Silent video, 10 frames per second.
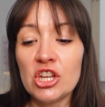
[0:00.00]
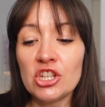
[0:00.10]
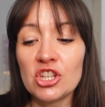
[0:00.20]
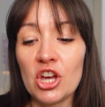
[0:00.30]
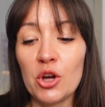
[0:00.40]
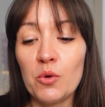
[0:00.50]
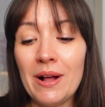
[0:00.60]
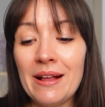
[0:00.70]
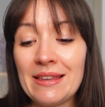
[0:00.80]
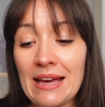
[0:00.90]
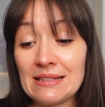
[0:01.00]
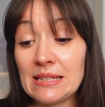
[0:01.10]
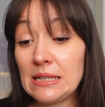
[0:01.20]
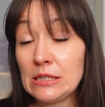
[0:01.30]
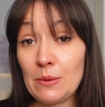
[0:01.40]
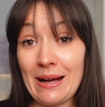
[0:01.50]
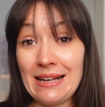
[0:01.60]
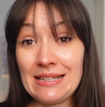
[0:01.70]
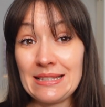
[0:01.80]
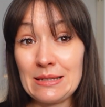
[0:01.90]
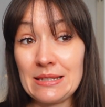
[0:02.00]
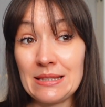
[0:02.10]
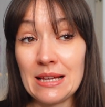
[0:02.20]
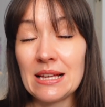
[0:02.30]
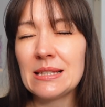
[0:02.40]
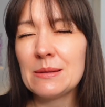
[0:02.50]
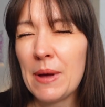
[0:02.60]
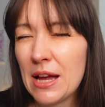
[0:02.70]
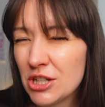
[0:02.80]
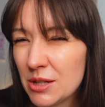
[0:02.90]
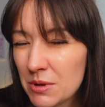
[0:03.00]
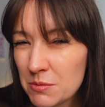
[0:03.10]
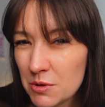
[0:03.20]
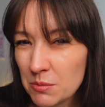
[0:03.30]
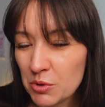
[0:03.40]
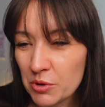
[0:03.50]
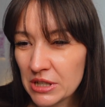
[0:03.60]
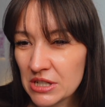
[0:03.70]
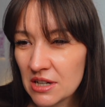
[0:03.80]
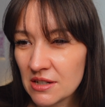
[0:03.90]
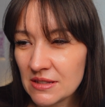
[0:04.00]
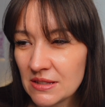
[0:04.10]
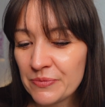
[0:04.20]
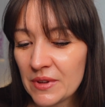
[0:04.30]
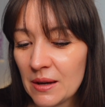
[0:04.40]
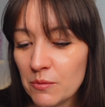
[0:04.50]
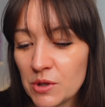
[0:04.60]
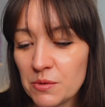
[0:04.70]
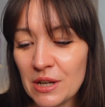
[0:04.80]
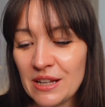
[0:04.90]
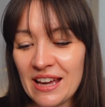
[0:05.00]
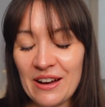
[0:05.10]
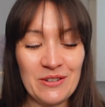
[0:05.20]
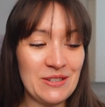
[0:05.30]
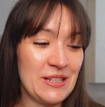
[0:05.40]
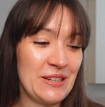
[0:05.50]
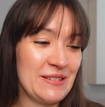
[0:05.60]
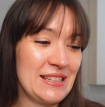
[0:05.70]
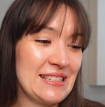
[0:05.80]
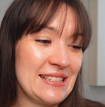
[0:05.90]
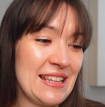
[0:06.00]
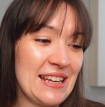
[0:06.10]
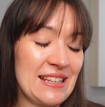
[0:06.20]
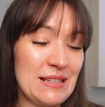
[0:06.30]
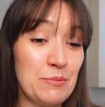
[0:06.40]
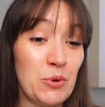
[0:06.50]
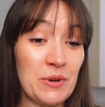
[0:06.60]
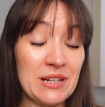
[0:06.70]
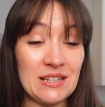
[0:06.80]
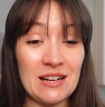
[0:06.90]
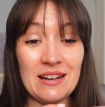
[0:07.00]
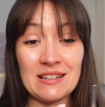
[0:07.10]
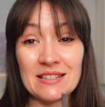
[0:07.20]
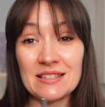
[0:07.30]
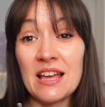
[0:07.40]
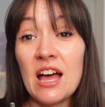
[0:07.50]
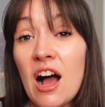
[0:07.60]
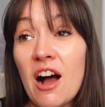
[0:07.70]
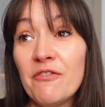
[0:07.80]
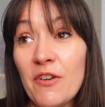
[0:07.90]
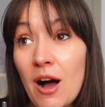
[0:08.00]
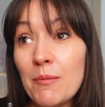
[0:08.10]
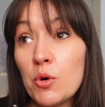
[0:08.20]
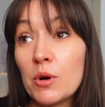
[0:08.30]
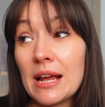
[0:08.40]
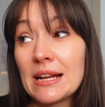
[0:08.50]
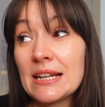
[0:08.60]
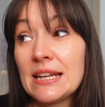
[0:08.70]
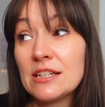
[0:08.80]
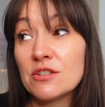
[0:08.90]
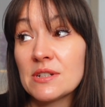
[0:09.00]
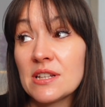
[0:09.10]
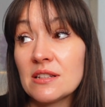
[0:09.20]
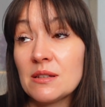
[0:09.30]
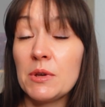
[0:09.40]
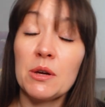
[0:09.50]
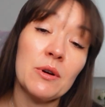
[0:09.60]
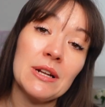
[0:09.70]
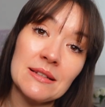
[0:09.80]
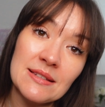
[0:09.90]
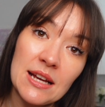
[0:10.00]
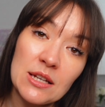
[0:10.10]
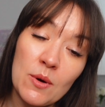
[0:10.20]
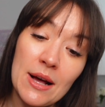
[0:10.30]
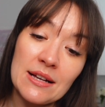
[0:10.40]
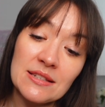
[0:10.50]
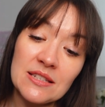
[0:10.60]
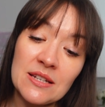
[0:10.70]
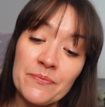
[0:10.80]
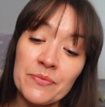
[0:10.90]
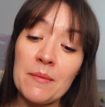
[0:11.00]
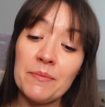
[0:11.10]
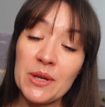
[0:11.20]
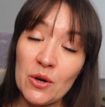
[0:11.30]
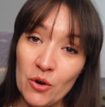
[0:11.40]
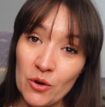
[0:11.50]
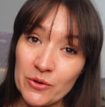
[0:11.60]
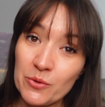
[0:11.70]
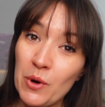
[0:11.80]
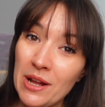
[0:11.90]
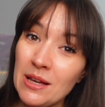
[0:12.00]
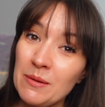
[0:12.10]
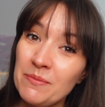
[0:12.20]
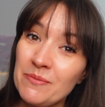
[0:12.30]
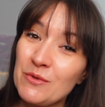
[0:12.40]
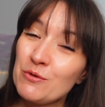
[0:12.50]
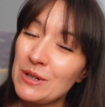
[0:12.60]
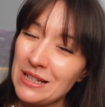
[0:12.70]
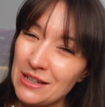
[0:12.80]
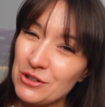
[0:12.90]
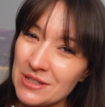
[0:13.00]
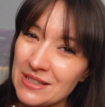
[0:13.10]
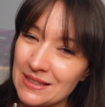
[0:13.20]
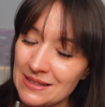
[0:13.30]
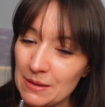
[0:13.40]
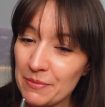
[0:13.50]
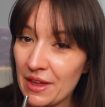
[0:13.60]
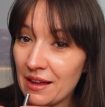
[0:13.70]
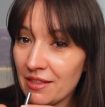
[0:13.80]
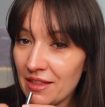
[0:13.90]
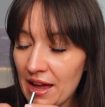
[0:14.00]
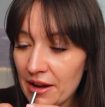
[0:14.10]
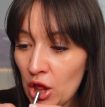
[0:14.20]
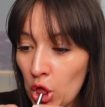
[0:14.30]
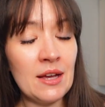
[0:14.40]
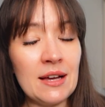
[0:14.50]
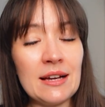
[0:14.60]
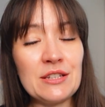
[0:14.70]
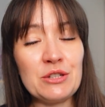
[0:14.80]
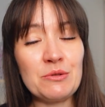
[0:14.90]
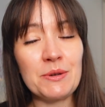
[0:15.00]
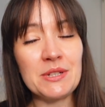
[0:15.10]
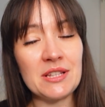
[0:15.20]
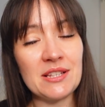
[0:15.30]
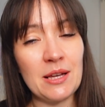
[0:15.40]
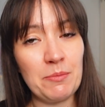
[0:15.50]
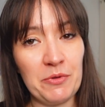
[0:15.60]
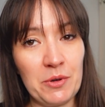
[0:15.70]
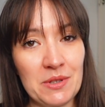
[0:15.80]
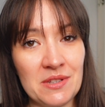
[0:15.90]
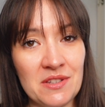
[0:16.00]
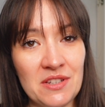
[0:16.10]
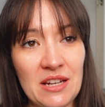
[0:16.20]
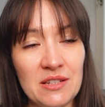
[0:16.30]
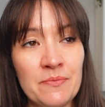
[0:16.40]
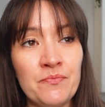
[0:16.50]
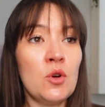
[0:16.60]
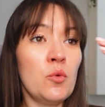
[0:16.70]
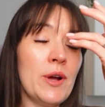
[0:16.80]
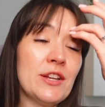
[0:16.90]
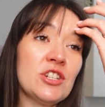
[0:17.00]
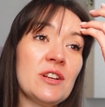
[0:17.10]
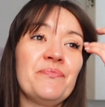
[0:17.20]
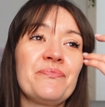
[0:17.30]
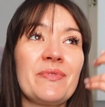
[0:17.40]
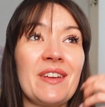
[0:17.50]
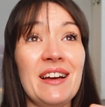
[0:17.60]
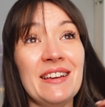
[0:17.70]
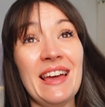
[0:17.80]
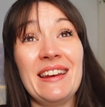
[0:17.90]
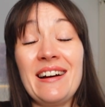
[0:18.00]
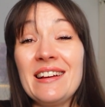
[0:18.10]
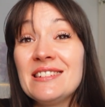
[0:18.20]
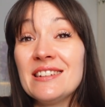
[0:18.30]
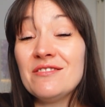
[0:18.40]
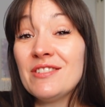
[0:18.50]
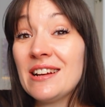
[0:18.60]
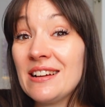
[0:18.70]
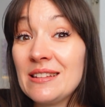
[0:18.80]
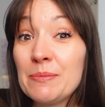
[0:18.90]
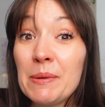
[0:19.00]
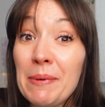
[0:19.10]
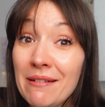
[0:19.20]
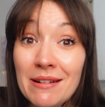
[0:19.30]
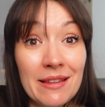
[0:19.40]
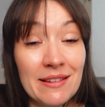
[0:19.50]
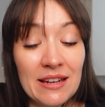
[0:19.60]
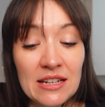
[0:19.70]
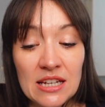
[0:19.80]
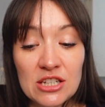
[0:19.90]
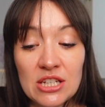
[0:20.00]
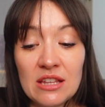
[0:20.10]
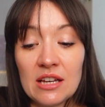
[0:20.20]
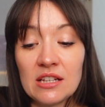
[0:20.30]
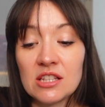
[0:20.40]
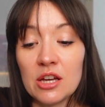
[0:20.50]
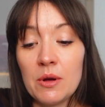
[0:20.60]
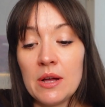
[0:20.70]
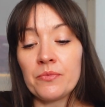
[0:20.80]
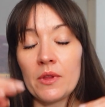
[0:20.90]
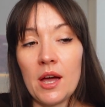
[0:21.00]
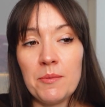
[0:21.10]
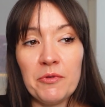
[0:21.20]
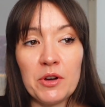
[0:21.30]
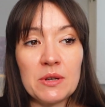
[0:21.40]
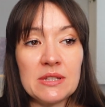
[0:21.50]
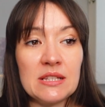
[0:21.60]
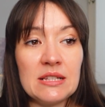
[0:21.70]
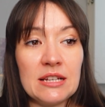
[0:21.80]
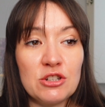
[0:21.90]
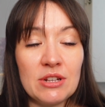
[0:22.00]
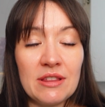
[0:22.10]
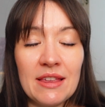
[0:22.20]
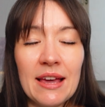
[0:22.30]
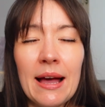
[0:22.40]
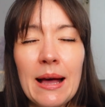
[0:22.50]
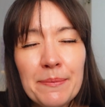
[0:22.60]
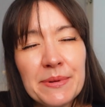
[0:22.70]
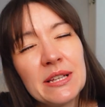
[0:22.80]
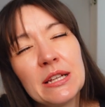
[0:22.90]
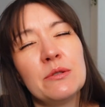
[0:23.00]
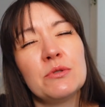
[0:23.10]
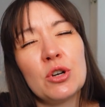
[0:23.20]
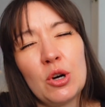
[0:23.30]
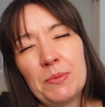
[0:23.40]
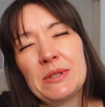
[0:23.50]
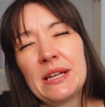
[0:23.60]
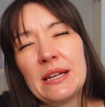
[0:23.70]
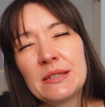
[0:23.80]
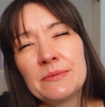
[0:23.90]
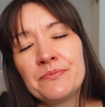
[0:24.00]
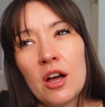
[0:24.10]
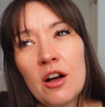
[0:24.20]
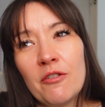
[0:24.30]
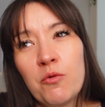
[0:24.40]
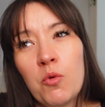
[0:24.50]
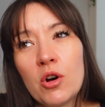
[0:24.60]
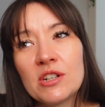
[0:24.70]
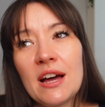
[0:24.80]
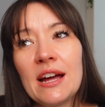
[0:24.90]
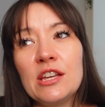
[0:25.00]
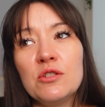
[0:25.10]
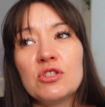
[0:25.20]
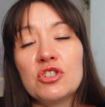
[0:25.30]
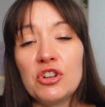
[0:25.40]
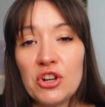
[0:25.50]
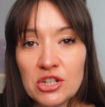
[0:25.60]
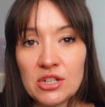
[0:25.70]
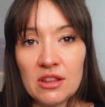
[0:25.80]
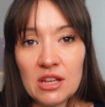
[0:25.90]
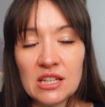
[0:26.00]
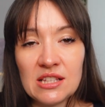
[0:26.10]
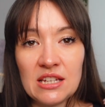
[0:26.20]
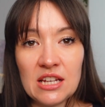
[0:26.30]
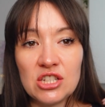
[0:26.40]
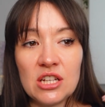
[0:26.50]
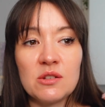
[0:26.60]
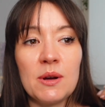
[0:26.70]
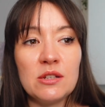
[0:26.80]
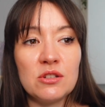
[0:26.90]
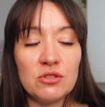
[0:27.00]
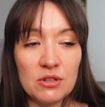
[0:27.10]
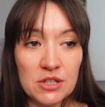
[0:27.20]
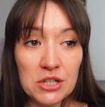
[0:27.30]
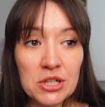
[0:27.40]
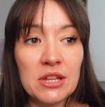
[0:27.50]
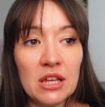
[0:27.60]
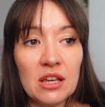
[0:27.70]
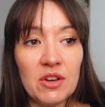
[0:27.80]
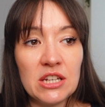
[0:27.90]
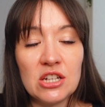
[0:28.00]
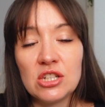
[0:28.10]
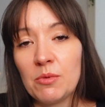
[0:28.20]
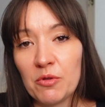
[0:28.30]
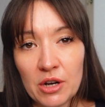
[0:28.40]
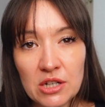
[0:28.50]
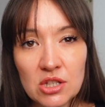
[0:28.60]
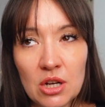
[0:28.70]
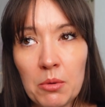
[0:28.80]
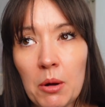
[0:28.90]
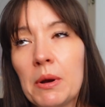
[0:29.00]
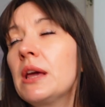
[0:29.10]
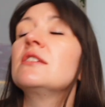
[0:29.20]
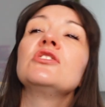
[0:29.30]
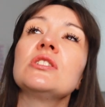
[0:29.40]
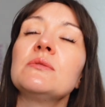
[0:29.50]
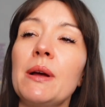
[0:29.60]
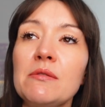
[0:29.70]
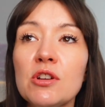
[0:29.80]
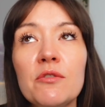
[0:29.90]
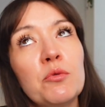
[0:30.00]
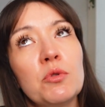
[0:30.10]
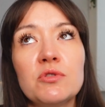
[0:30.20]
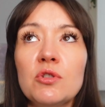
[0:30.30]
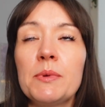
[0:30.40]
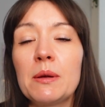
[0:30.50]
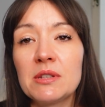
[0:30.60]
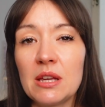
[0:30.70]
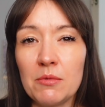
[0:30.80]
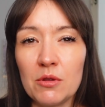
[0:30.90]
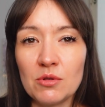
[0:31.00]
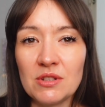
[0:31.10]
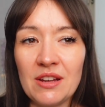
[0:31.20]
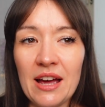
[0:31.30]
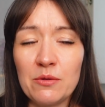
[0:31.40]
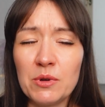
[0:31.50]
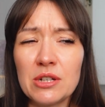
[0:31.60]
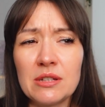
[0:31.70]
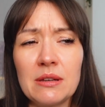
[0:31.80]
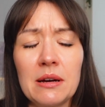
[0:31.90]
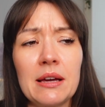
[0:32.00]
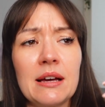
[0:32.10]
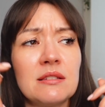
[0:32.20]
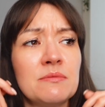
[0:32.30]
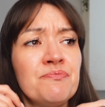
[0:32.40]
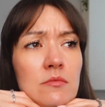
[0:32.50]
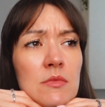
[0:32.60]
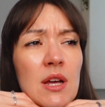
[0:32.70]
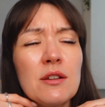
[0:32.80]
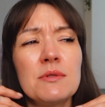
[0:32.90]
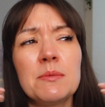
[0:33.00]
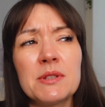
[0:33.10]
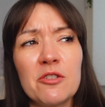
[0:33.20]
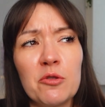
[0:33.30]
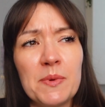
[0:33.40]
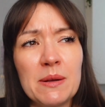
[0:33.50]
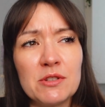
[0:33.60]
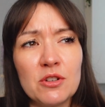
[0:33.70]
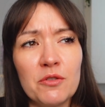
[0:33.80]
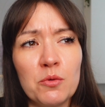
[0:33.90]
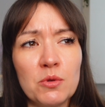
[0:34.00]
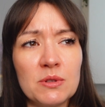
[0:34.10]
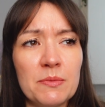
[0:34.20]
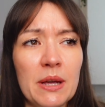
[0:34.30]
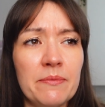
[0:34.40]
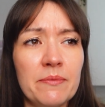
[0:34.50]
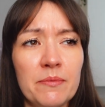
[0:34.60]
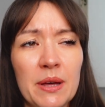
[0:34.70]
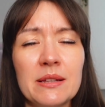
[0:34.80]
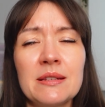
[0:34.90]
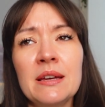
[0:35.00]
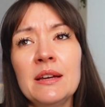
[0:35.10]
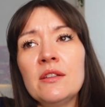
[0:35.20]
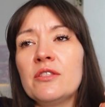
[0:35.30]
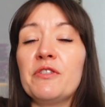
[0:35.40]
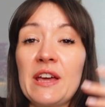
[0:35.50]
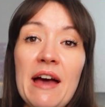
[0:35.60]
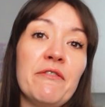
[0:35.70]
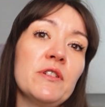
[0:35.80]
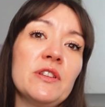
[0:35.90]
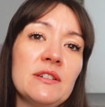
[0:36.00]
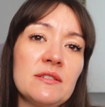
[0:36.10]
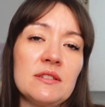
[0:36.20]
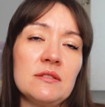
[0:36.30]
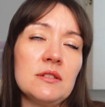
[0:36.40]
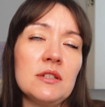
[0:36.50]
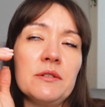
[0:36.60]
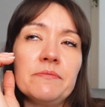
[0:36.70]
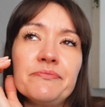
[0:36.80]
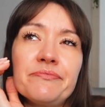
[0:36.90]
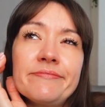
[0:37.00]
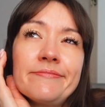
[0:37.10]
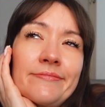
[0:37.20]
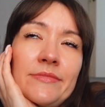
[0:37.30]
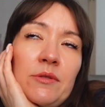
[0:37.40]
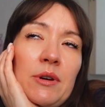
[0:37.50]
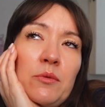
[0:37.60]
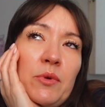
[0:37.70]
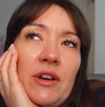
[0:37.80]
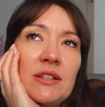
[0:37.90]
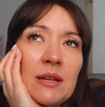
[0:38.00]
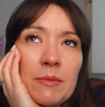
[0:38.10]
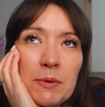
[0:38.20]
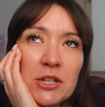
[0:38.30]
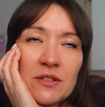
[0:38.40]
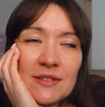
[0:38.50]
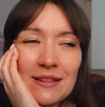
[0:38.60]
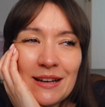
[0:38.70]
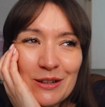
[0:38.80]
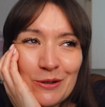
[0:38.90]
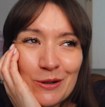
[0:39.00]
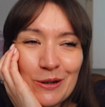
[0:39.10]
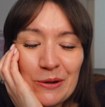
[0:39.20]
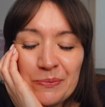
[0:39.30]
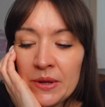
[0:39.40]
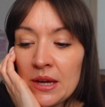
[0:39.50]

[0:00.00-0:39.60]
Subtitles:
So yeah, side quests, especially when I'm doing boring tasks, which we're going to get onto in a second. Boring tasks are far more likely to result in me going on a little side quest, because when I'm really interested in something, then I do go into this hyper-focused state, which again, I didn't realize, but apparently that's an ADHD thing. So hyper-focus is literally the absolute opposite of what I used to traditionally think as ADHD. So I used to traditionally think of ADHD before I understood it properly as just bouncing off the walls, not be able to keep the thoughts in your head, which I guess I don't see myself with bouncing off the walls but the forgetfulness and, okay, with hindsight, maybe I should have seen that all along.